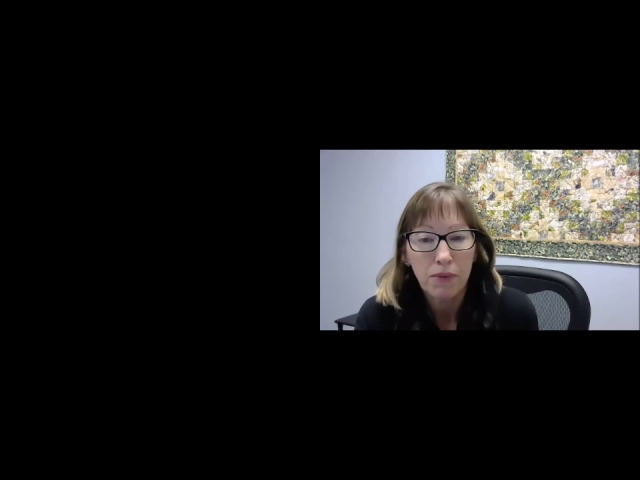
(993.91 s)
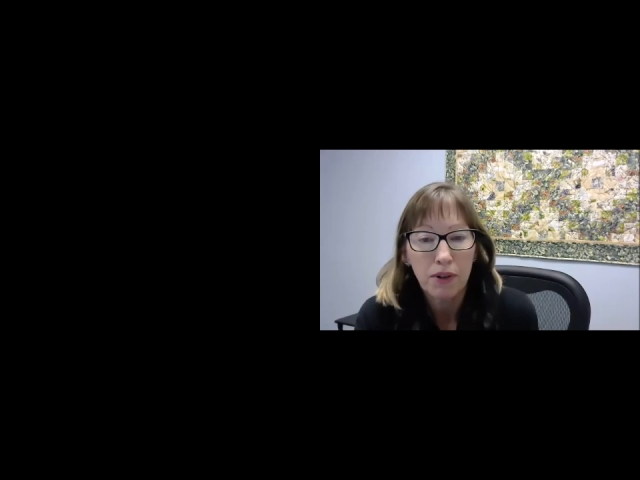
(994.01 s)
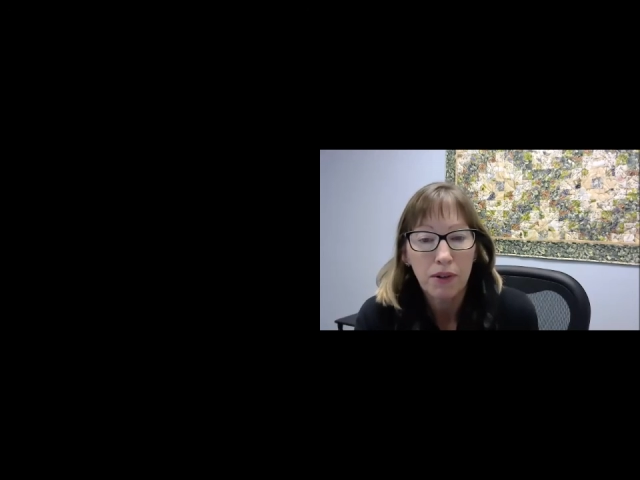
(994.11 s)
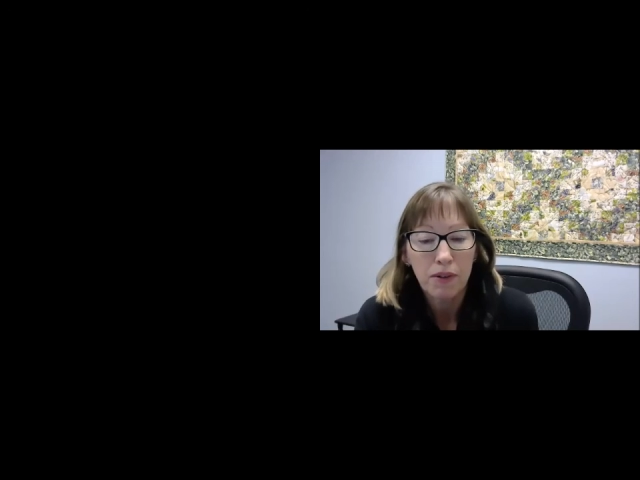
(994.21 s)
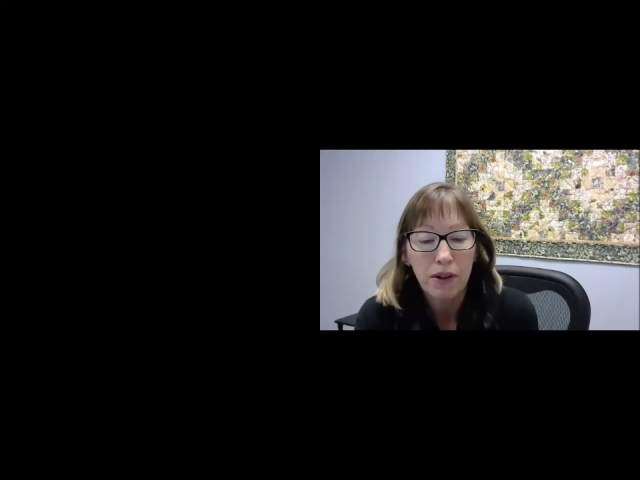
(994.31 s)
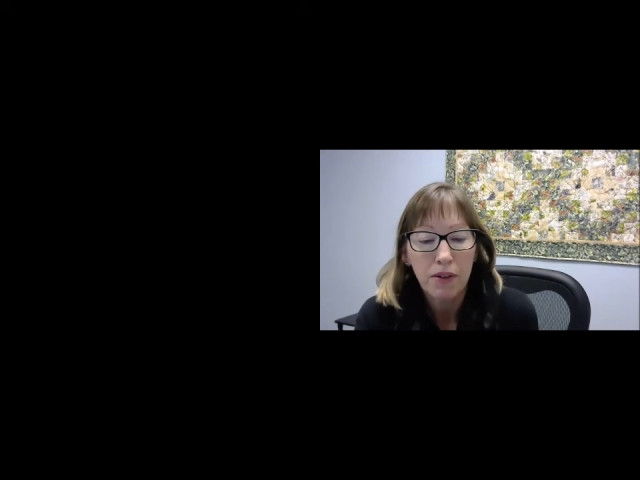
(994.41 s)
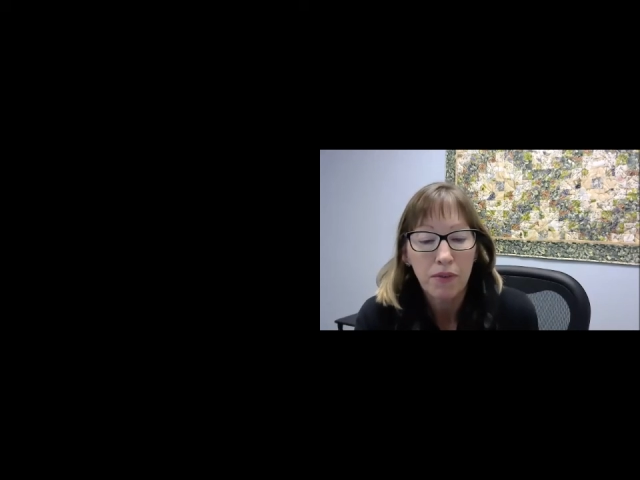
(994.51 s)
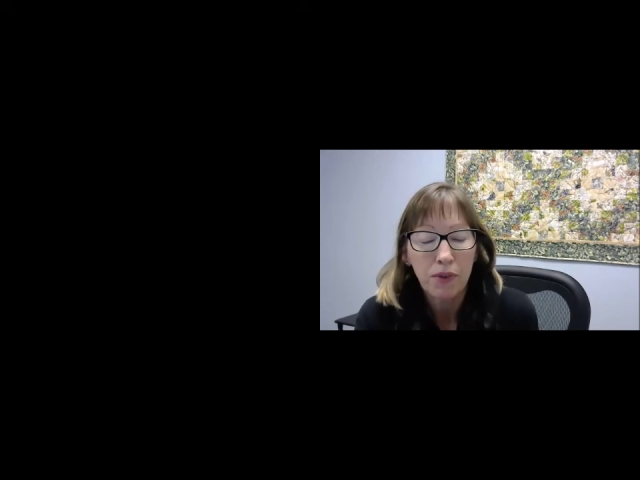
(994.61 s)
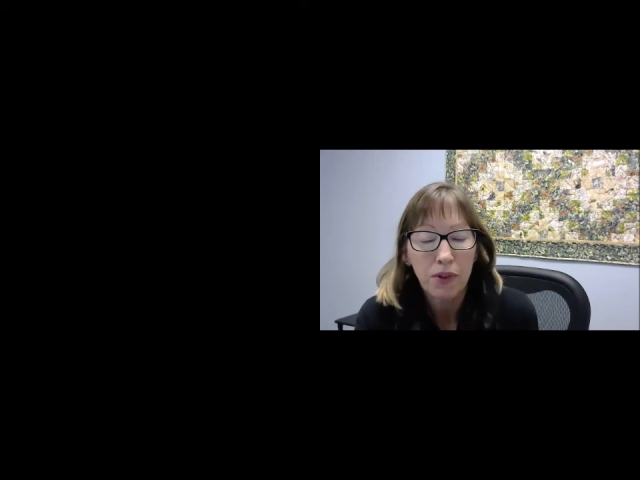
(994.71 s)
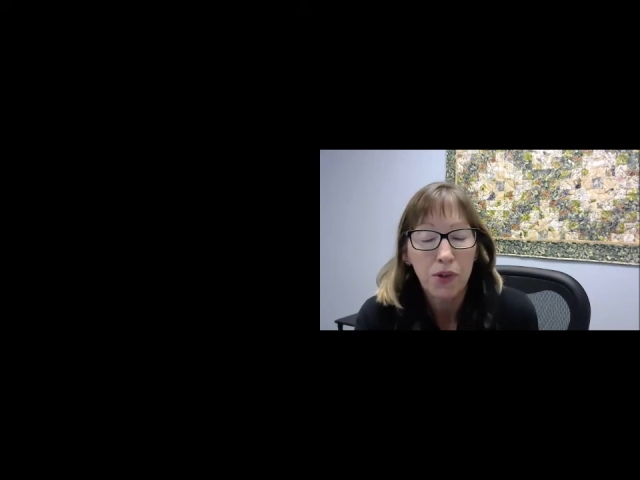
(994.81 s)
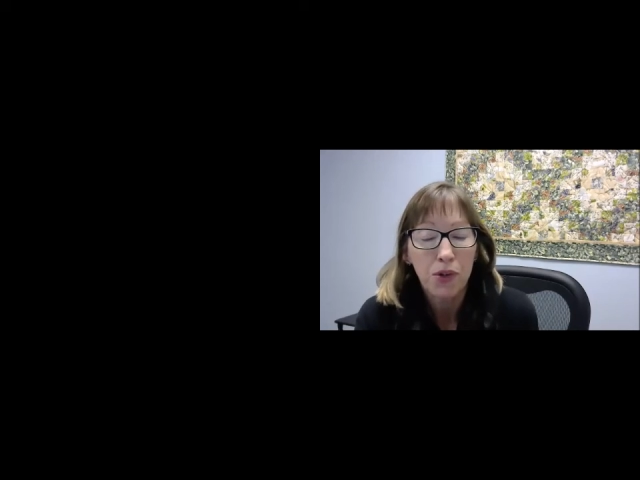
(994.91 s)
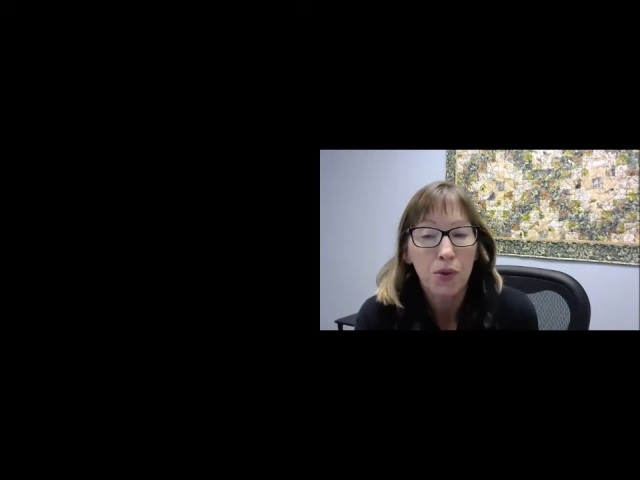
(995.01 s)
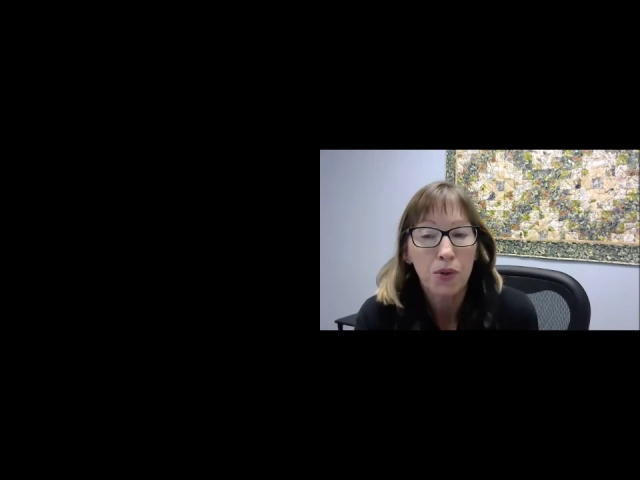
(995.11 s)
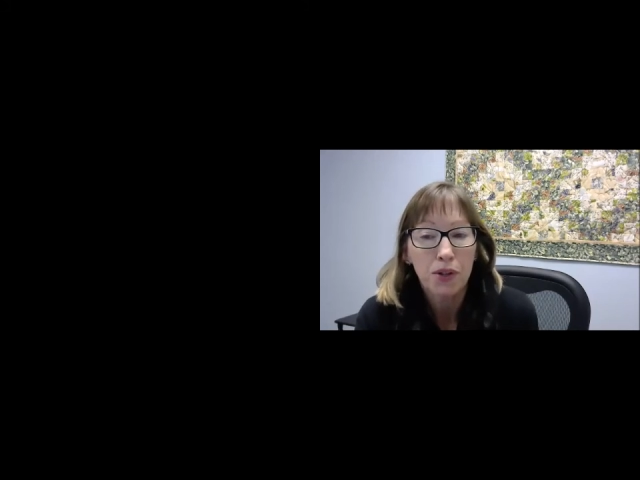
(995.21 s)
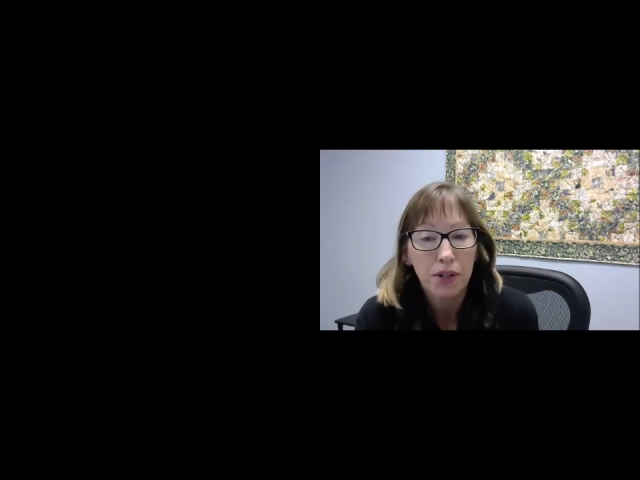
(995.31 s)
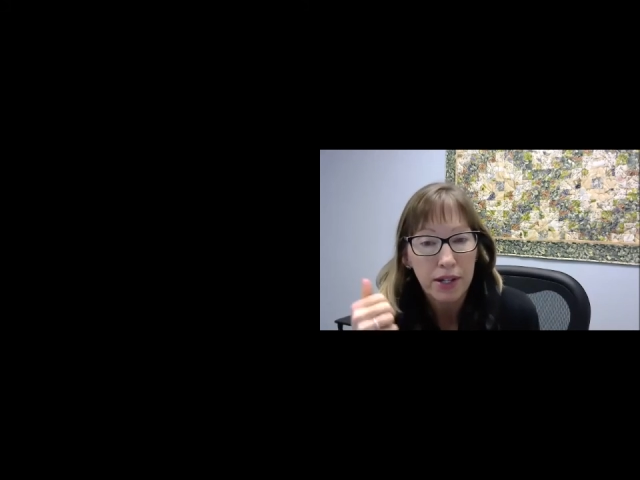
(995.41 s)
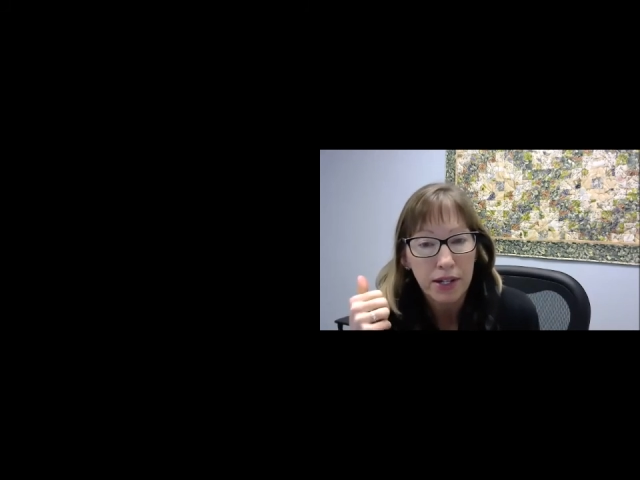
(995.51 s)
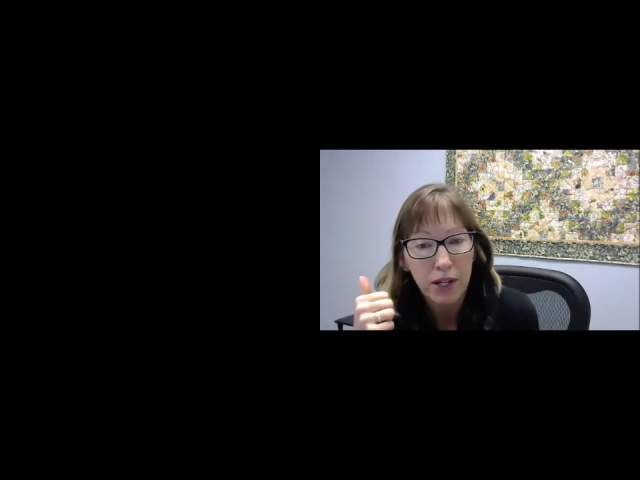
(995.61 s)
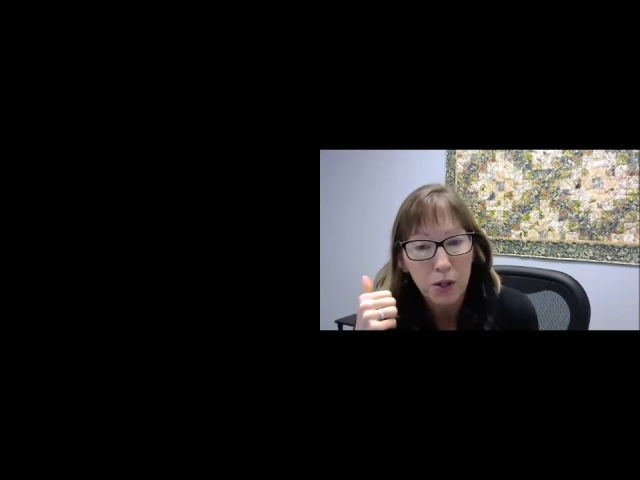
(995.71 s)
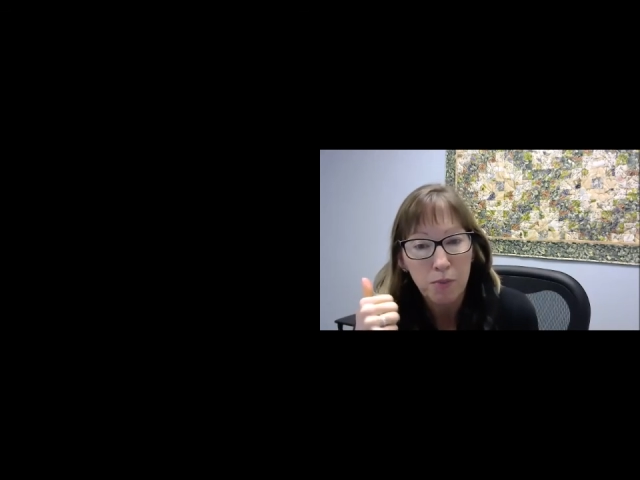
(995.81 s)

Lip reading: if the student tells